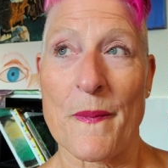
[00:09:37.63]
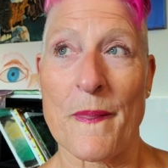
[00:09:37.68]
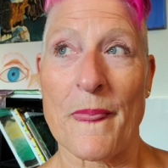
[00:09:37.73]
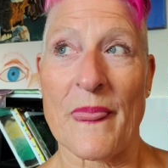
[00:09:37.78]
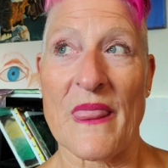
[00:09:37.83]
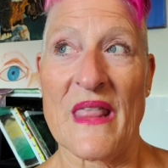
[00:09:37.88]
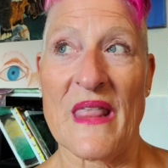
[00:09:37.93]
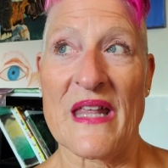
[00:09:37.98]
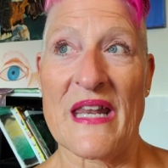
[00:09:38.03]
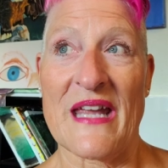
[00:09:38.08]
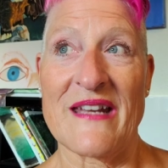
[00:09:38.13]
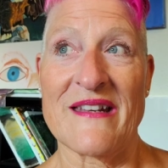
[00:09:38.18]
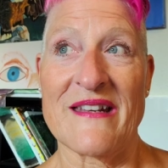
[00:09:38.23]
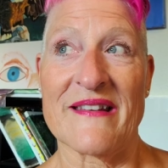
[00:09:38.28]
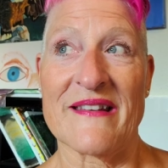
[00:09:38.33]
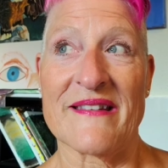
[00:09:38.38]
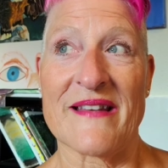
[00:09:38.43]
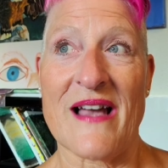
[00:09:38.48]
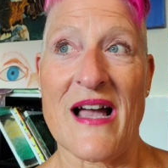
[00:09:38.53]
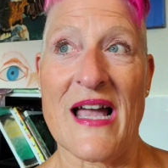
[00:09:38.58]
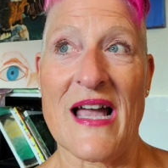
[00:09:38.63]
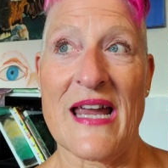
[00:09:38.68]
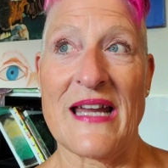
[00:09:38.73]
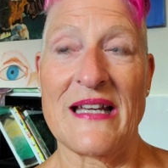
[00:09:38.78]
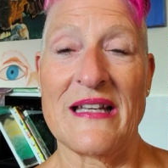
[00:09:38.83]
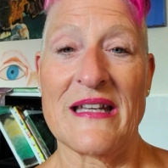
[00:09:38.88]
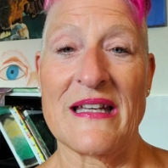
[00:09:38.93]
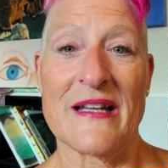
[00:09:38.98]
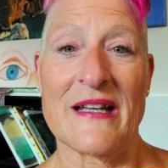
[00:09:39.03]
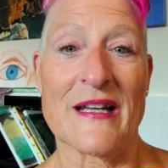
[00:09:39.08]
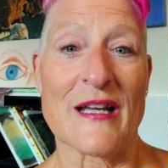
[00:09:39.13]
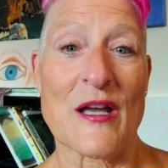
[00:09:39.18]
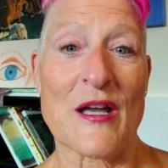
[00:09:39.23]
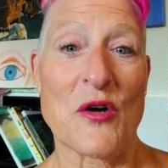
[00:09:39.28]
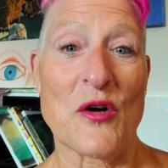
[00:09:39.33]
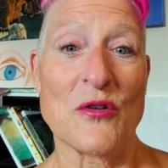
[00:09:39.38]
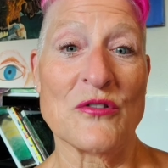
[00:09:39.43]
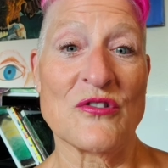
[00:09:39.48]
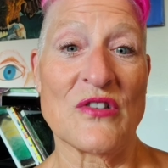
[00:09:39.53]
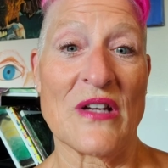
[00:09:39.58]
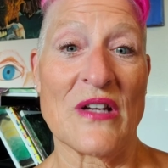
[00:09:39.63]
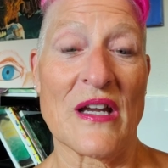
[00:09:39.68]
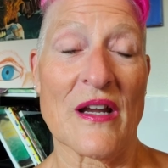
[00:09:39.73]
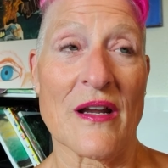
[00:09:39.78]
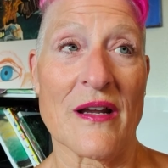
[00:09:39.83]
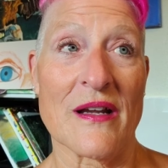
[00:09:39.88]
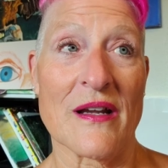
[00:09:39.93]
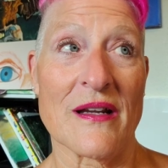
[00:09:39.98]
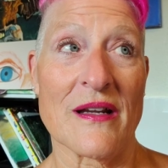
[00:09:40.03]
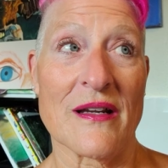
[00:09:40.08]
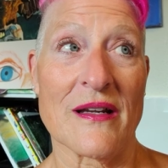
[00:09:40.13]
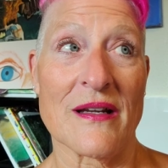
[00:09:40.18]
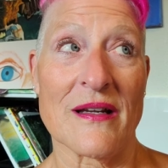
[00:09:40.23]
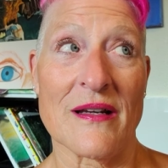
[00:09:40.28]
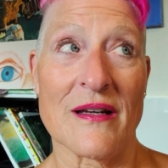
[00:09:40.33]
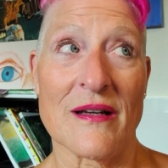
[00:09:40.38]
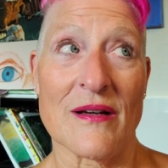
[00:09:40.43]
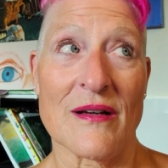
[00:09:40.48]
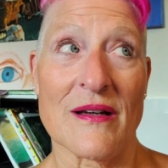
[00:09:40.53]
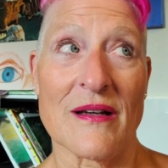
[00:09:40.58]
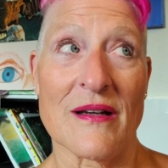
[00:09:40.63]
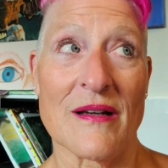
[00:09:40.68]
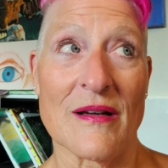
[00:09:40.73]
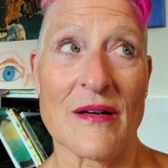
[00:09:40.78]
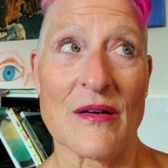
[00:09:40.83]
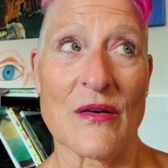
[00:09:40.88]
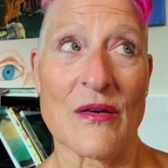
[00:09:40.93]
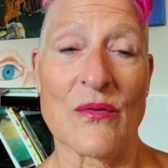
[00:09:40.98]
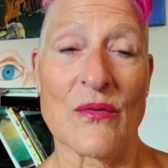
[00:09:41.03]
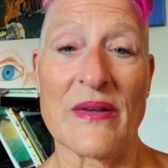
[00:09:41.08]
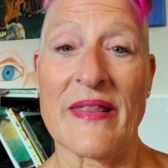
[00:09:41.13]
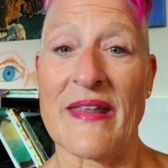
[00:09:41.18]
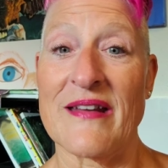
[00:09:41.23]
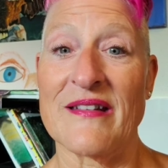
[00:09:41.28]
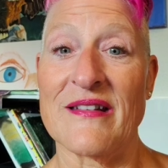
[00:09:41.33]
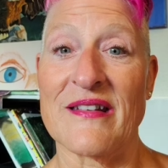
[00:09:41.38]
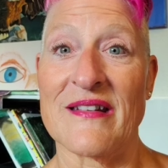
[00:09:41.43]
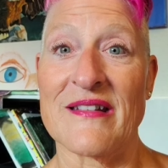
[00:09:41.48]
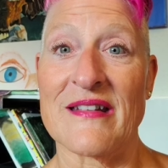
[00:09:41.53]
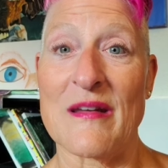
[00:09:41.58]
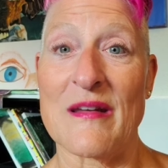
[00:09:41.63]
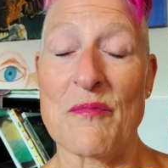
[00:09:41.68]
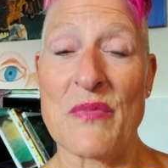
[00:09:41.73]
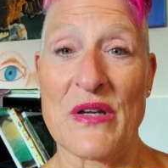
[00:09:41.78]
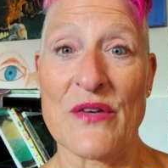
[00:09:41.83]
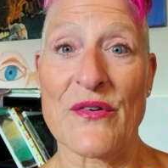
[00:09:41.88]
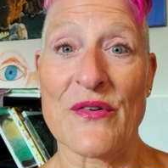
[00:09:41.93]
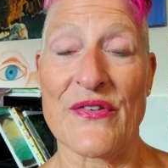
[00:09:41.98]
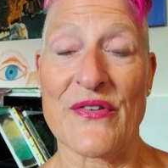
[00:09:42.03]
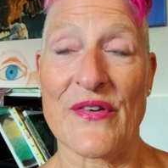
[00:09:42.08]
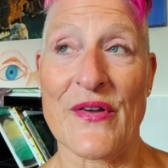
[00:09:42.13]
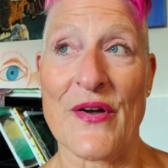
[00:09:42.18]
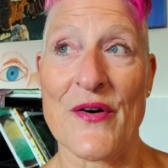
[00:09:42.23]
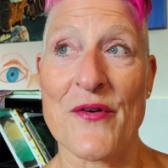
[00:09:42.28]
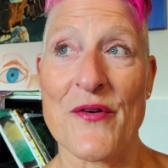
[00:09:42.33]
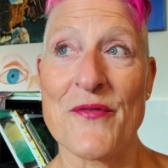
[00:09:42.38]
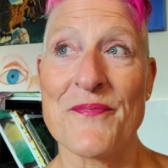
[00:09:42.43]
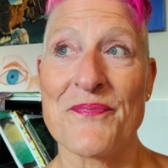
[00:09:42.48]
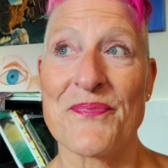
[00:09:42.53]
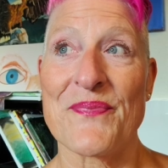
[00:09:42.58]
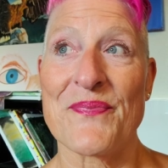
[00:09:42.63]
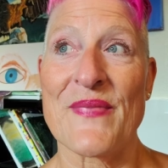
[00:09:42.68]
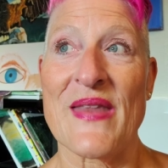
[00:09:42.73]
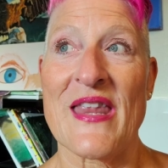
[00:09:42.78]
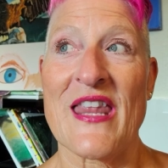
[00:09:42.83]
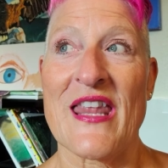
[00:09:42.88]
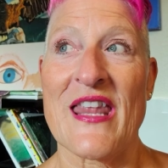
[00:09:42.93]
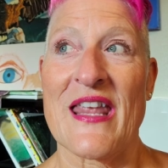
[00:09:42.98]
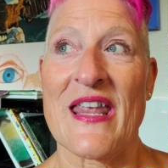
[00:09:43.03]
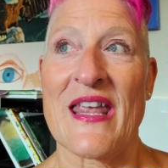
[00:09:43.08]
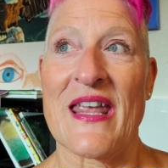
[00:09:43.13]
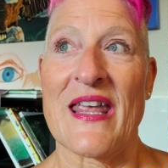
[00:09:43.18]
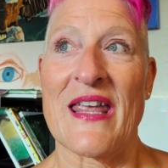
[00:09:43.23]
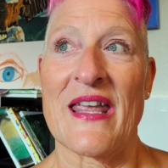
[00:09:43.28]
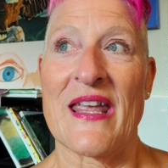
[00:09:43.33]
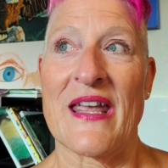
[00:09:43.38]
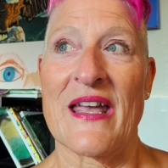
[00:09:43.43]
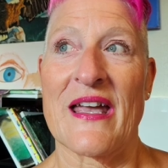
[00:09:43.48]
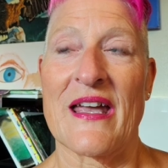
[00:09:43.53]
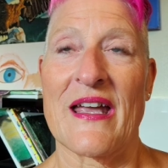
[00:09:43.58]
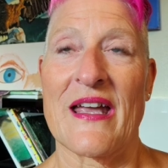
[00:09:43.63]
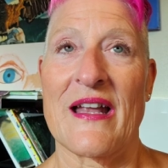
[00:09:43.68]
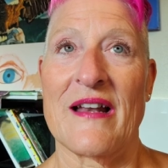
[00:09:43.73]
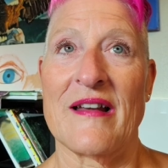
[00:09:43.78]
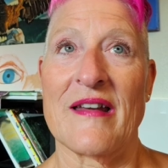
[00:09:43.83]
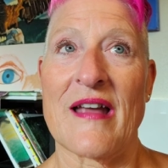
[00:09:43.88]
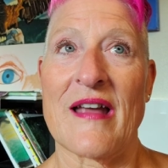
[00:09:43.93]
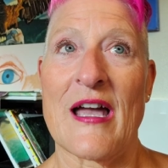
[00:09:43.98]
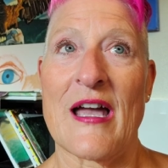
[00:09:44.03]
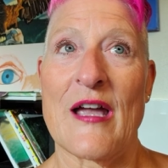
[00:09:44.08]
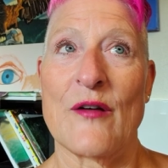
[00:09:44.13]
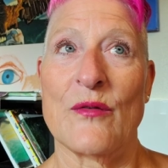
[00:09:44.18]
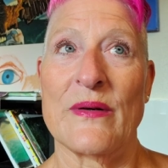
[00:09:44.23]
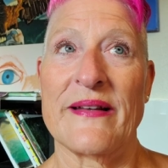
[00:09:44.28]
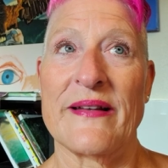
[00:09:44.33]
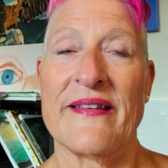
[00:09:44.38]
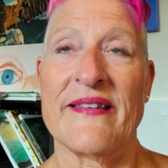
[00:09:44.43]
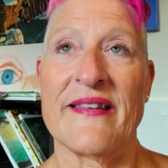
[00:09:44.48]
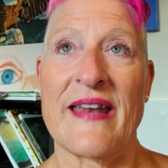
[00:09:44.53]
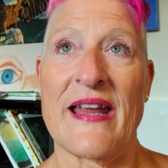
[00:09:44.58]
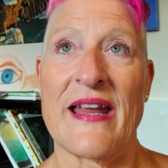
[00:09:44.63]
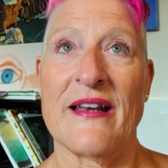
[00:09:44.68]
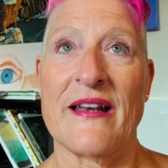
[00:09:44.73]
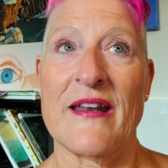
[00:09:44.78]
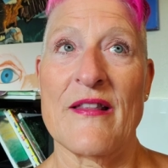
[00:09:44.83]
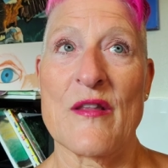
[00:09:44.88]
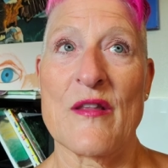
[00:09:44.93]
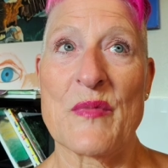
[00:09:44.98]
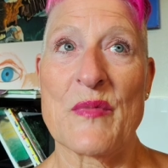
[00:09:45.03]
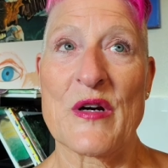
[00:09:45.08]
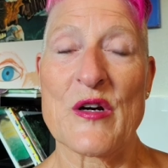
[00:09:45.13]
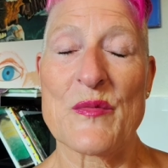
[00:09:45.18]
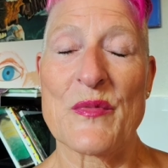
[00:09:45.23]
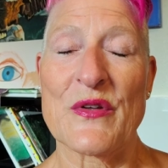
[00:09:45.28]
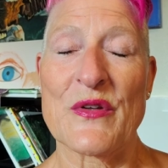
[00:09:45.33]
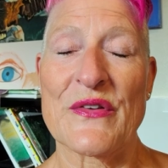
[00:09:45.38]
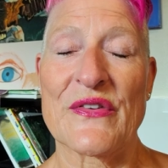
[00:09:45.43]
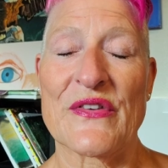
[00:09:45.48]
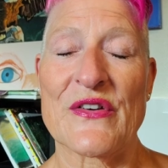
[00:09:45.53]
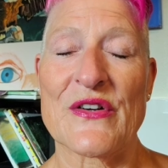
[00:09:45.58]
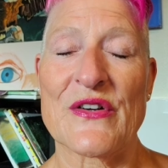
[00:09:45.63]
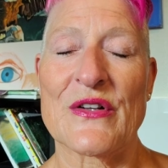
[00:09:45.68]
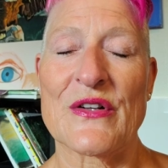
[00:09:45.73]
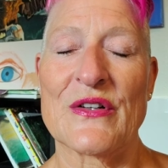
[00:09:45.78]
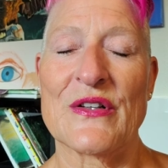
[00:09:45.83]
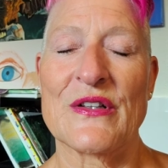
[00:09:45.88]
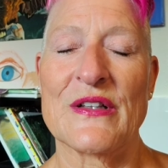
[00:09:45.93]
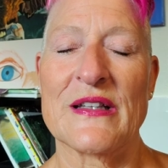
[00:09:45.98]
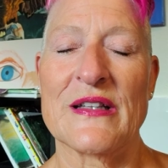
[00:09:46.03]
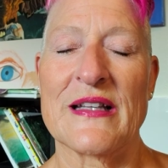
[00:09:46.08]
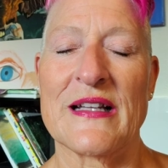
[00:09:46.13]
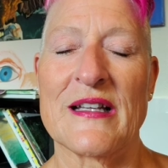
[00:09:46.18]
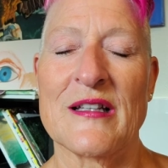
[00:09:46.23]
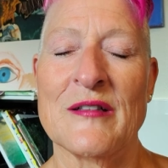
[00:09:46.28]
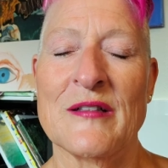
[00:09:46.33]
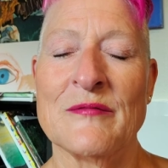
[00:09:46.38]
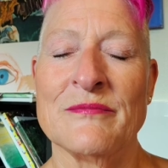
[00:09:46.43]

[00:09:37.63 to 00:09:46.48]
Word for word: that I designed in a coaching relationship years ago. And I would stand in the purple circle and